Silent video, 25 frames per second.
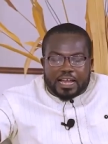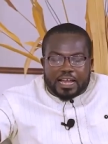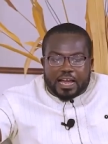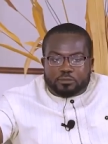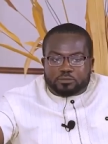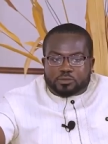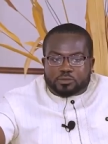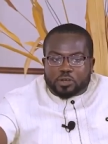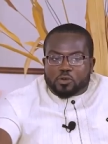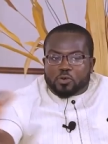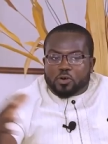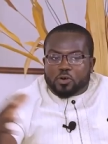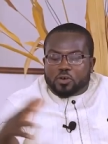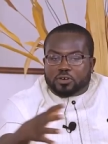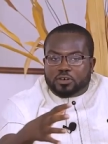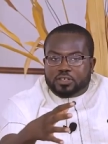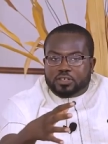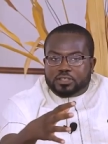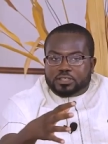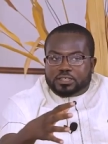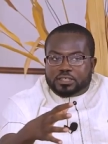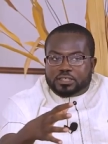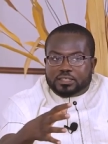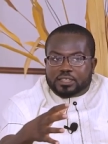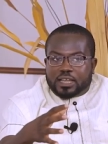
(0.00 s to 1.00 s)
come to a
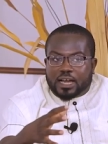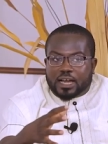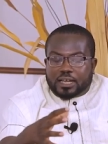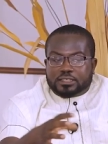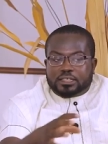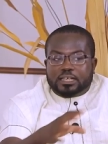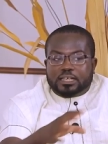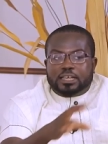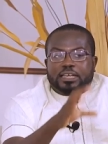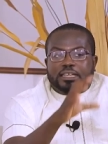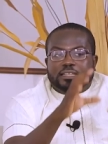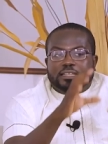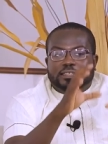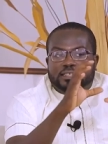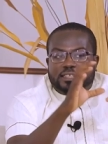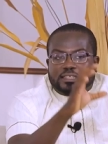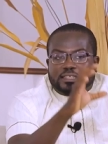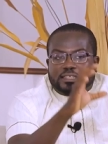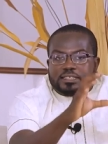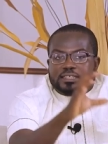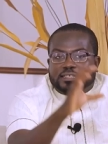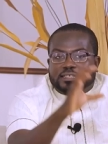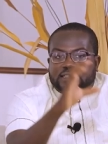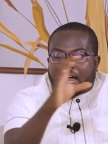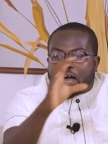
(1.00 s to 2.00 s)
conclusion that
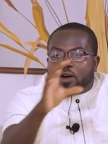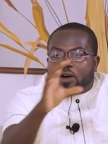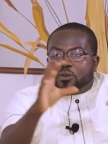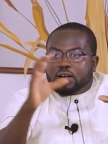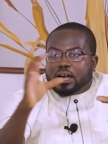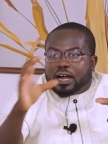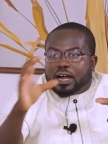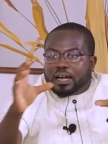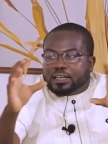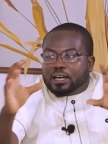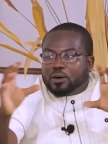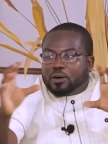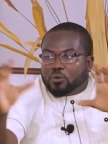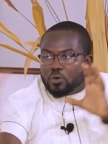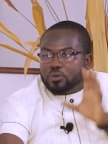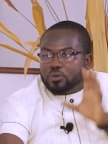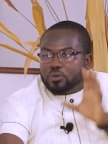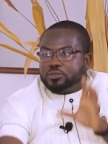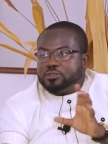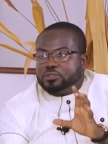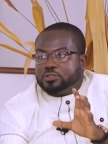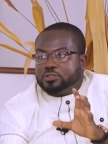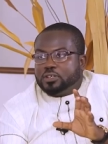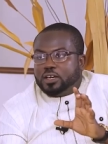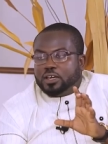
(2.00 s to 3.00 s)
this is how Ghana
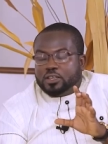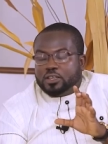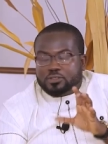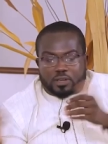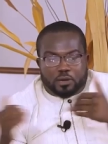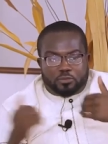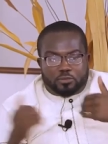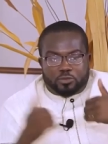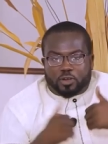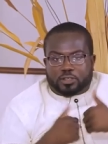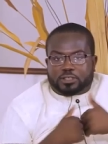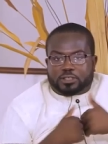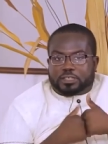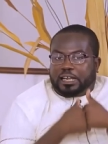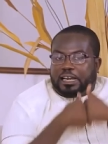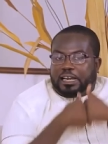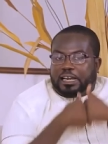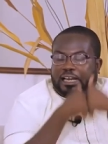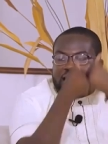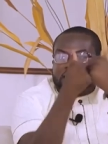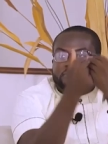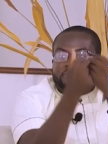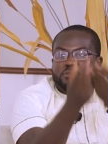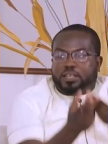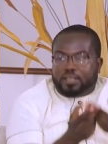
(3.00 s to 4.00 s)
was. So I'm not
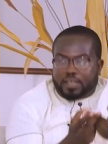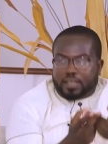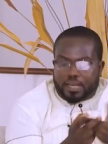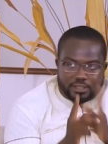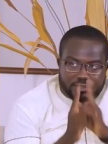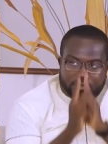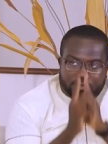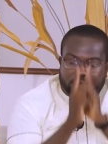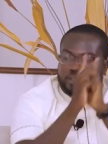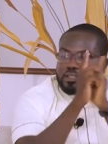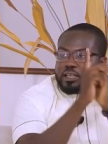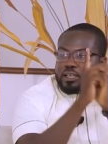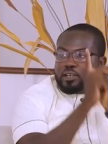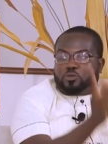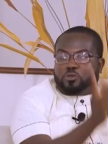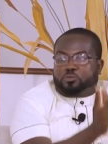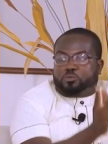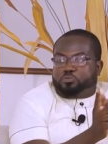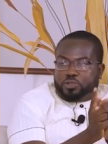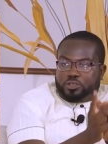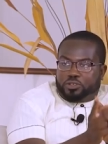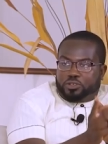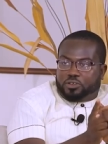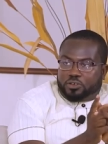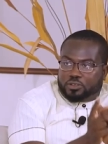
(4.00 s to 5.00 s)
claiming, and it's not an
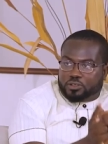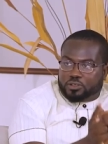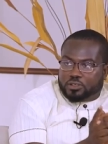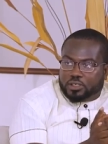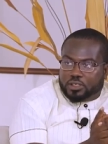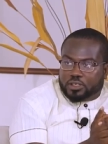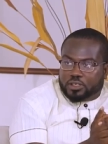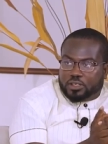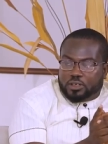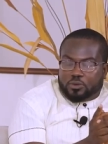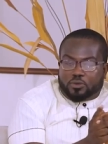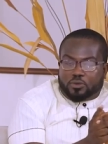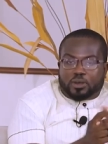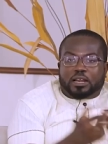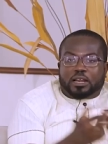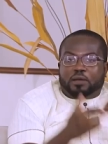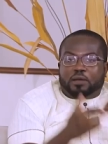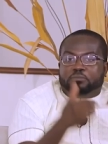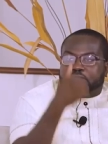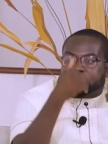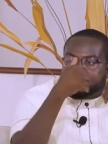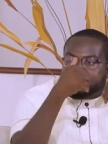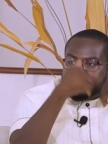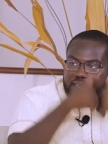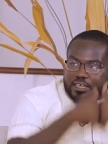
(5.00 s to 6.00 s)
opinion. Mm -hmm. What I'm
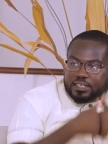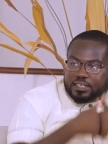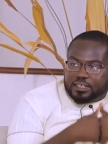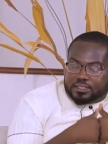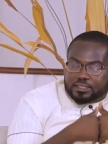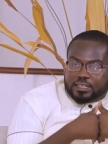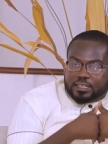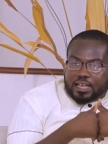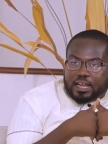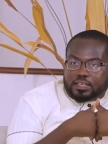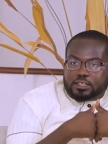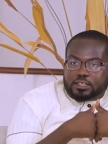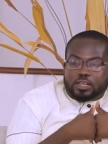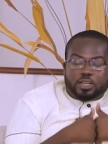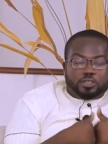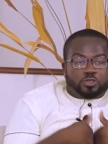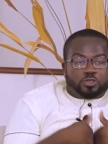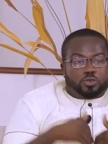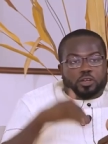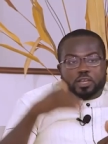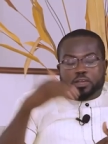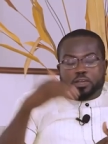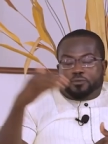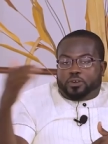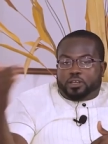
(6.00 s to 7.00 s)
saying is that, so
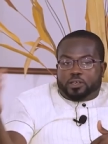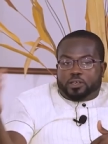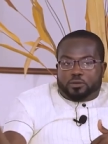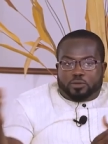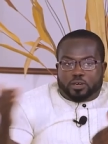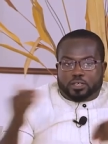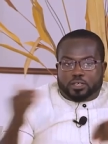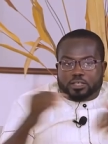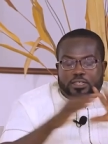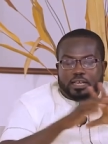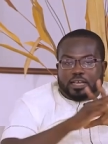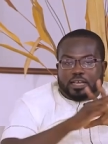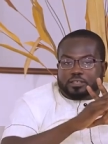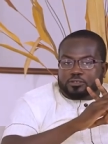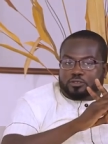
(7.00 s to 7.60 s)
if anybody does